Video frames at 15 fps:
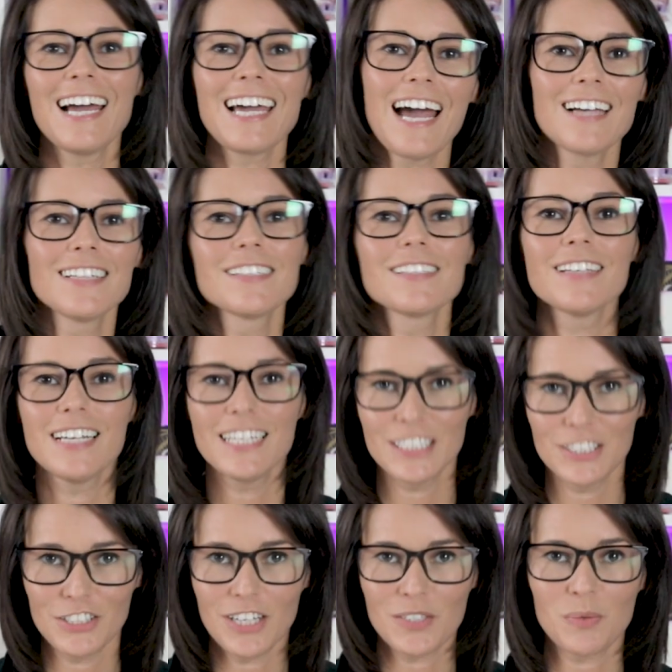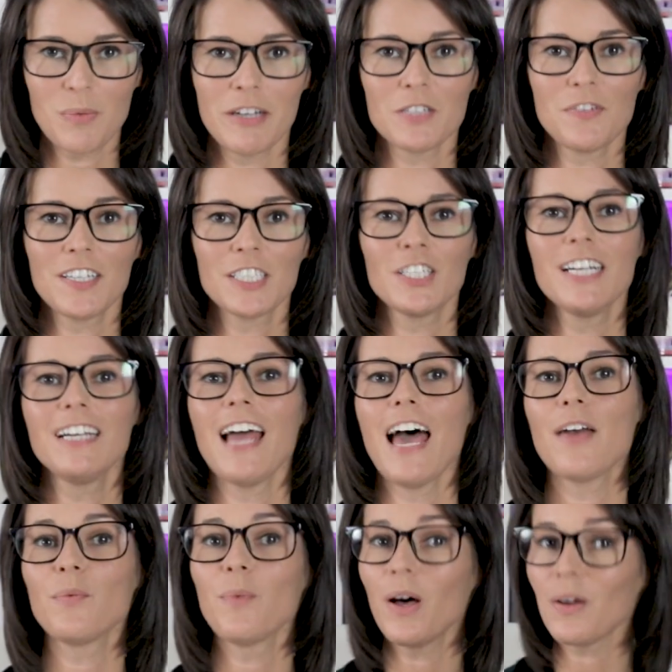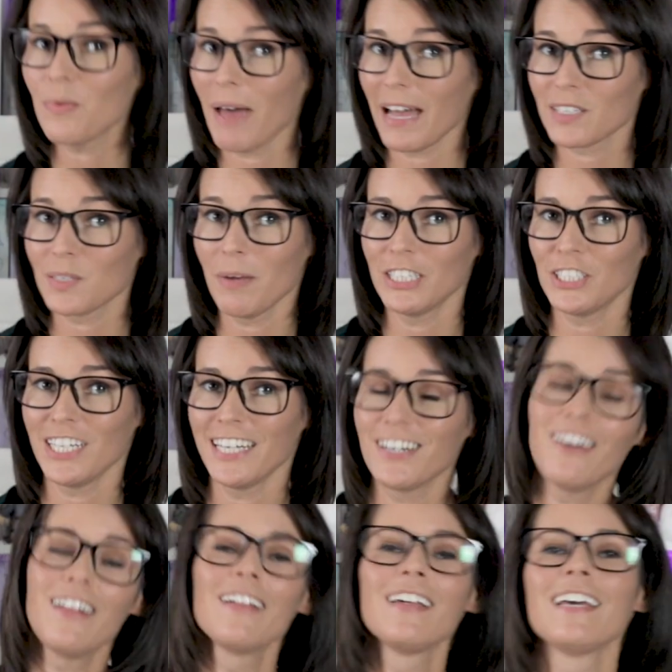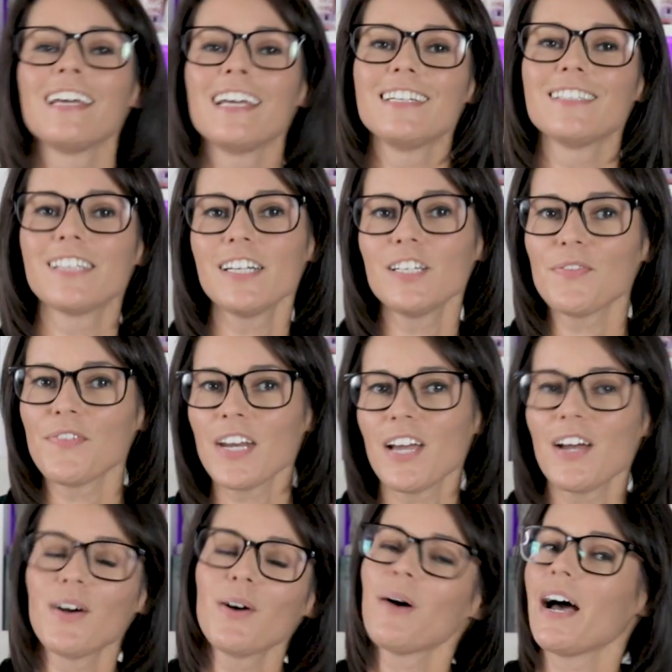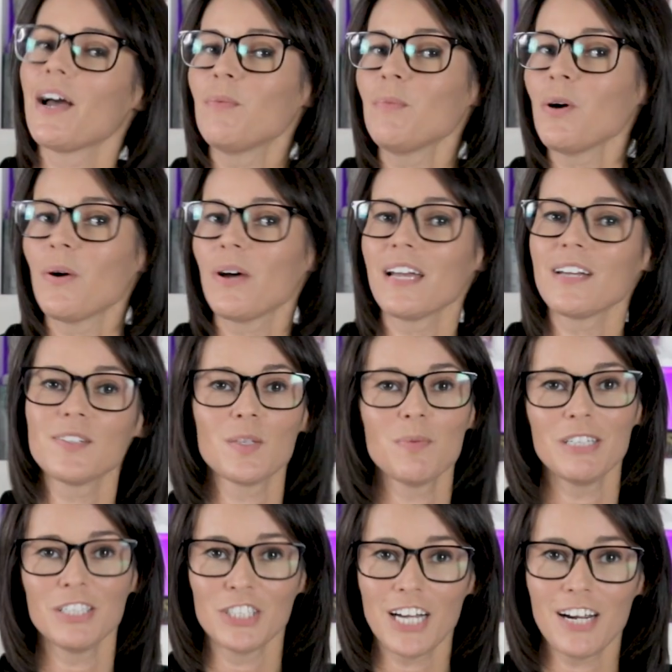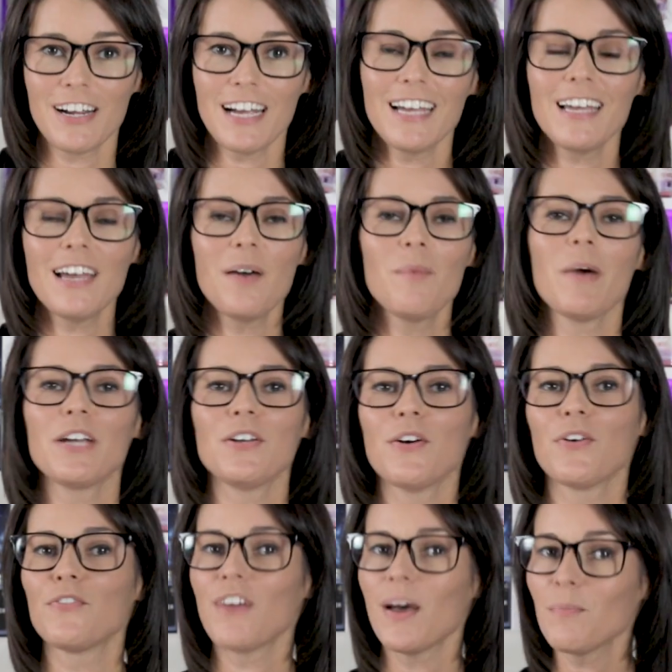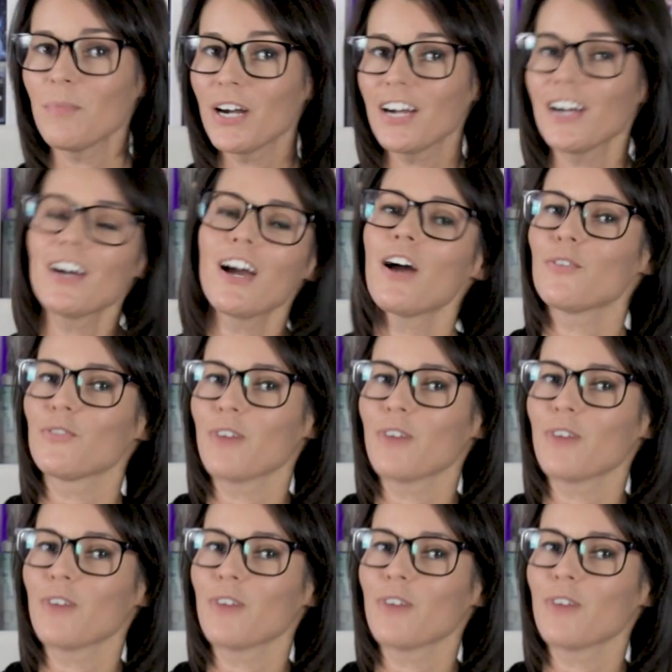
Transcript: Hi guys, it's Jess from Honest Fiction, and welcome back to my channel. In today's video, I'm going to be sharing my November